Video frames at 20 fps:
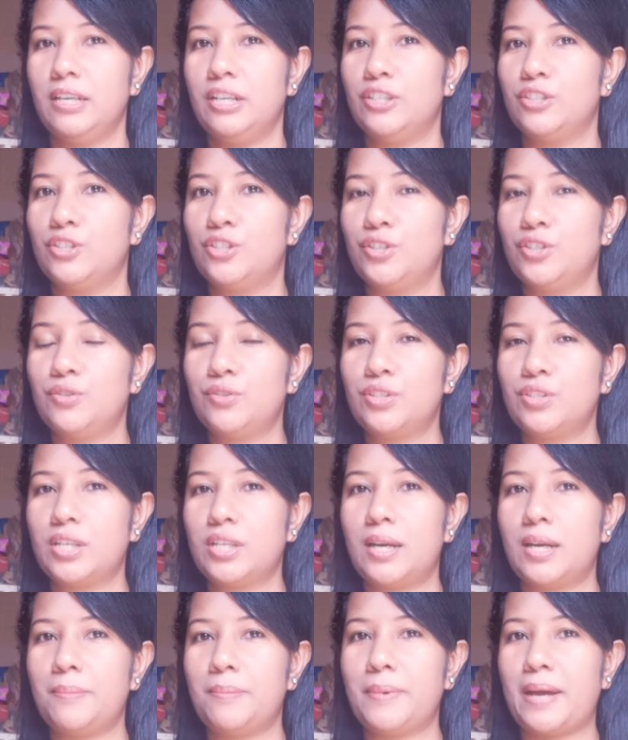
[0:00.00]

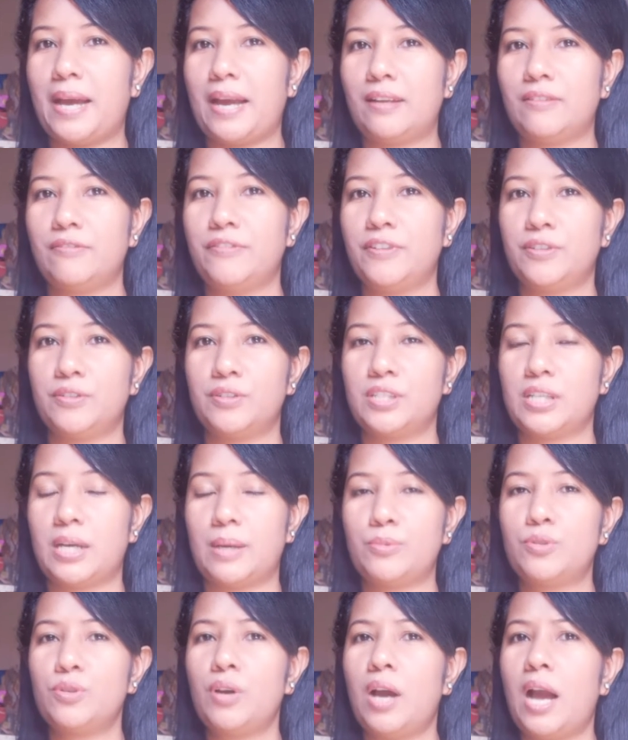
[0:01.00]
genotype and
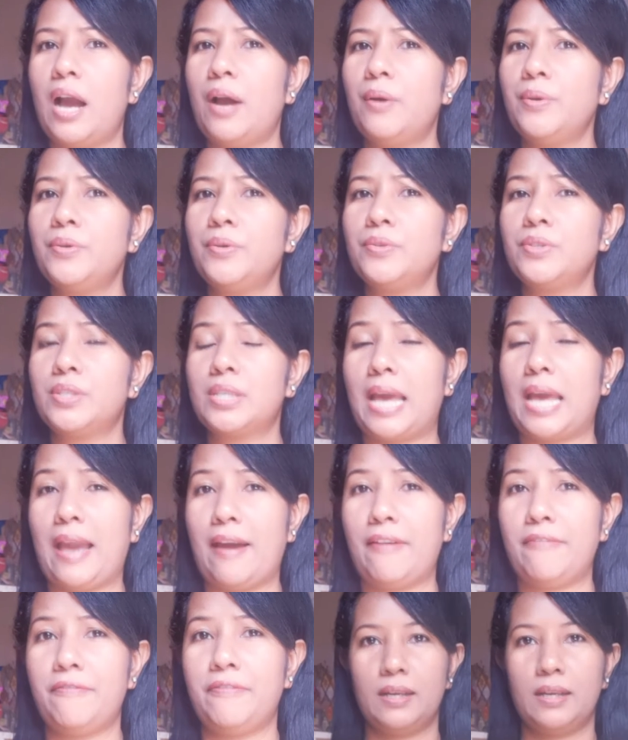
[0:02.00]
phenotype. So how is
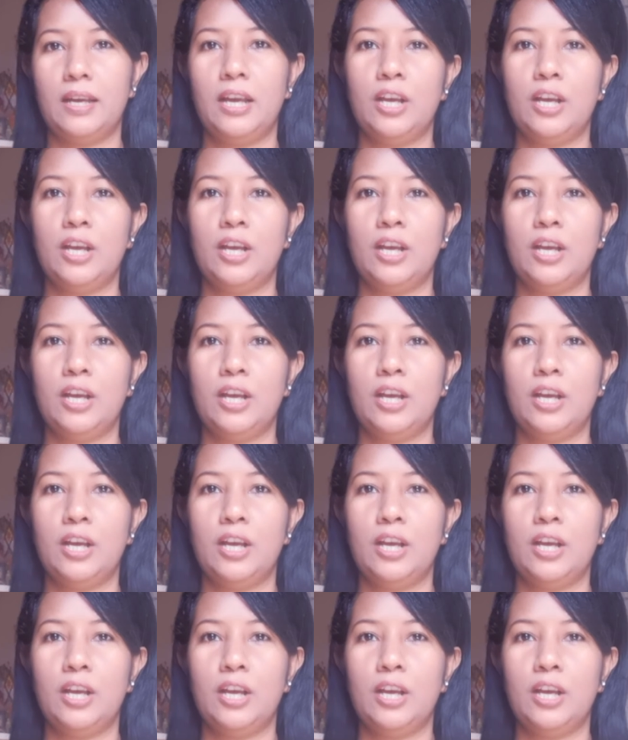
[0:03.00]
affect?